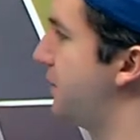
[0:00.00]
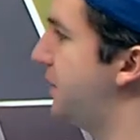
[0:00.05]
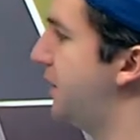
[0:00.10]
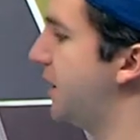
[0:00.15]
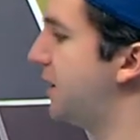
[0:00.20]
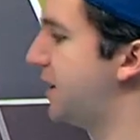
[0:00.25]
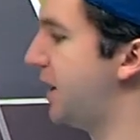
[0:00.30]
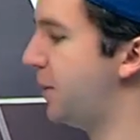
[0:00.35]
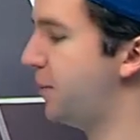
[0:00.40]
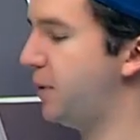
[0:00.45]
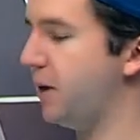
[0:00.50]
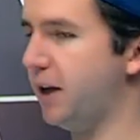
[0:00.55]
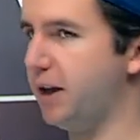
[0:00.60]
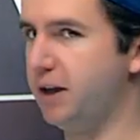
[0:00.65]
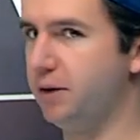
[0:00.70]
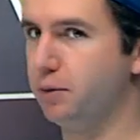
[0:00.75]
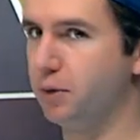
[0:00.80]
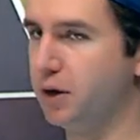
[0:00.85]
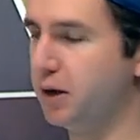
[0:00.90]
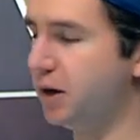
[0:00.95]
dictate play,
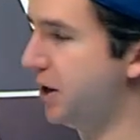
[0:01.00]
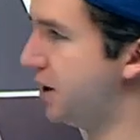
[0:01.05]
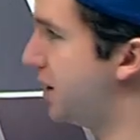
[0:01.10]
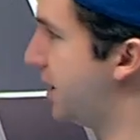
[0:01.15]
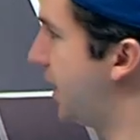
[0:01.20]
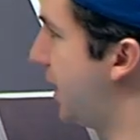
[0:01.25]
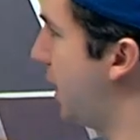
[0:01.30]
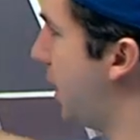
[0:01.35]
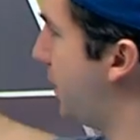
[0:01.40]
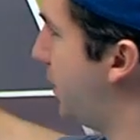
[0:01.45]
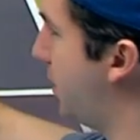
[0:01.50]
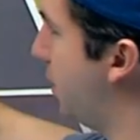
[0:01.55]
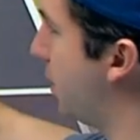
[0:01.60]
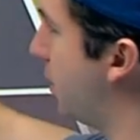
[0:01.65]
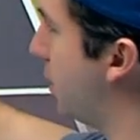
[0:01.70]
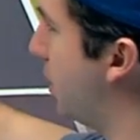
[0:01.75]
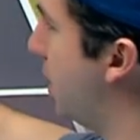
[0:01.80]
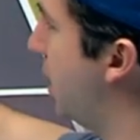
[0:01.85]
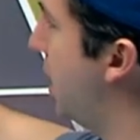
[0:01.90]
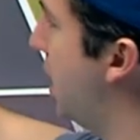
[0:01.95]
he really needs to get up
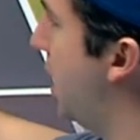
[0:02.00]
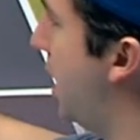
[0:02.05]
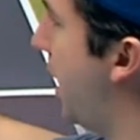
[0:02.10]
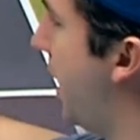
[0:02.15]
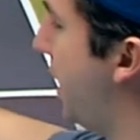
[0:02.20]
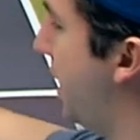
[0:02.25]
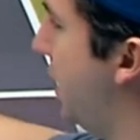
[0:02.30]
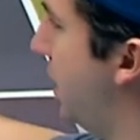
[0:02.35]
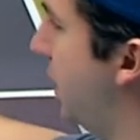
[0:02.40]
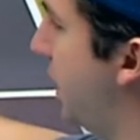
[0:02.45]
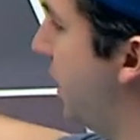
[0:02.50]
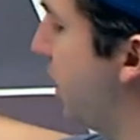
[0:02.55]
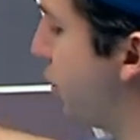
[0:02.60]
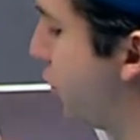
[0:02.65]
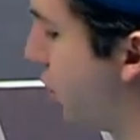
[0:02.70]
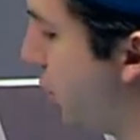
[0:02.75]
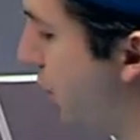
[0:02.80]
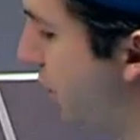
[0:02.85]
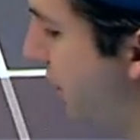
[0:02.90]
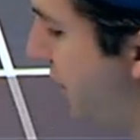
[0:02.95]
here, ideally
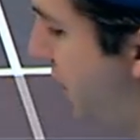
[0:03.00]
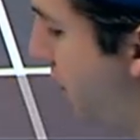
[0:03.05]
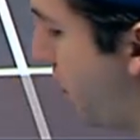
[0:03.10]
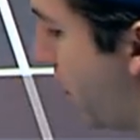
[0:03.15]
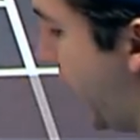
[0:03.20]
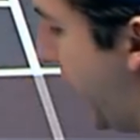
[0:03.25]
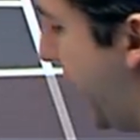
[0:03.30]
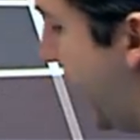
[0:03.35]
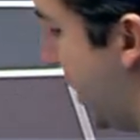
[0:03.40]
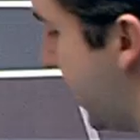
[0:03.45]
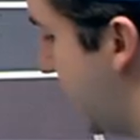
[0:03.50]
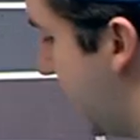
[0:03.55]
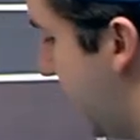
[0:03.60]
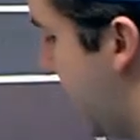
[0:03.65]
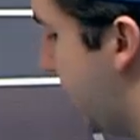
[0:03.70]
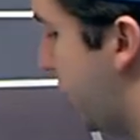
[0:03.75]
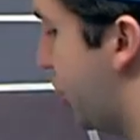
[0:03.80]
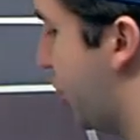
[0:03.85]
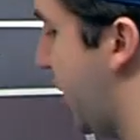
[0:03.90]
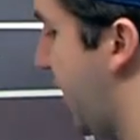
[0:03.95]
control with the forehand,
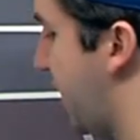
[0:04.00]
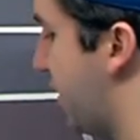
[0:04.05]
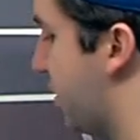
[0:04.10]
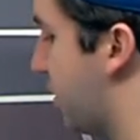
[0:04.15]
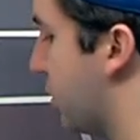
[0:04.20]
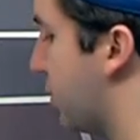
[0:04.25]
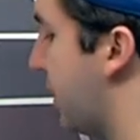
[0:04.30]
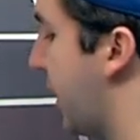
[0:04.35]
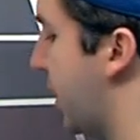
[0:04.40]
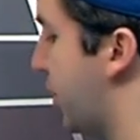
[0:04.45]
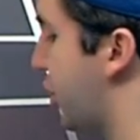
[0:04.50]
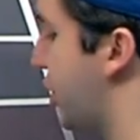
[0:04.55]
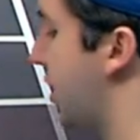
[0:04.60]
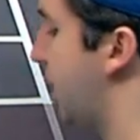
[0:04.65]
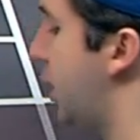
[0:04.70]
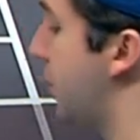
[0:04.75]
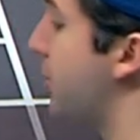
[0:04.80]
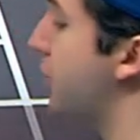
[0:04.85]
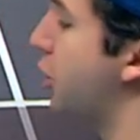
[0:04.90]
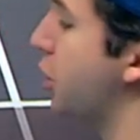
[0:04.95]
change direction,
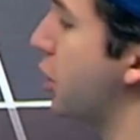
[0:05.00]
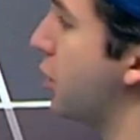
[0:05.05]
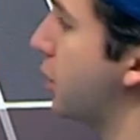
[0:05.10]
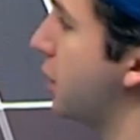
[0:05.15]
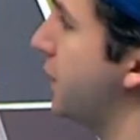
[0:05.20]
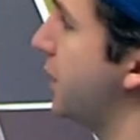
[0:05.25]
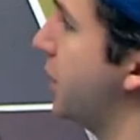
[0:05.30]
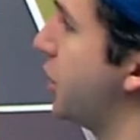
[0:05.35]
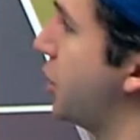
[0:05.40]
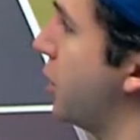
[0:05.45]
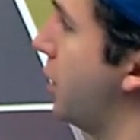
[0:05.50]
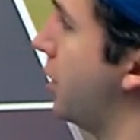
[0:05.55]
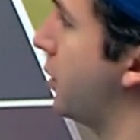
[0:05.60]
keep Djokovic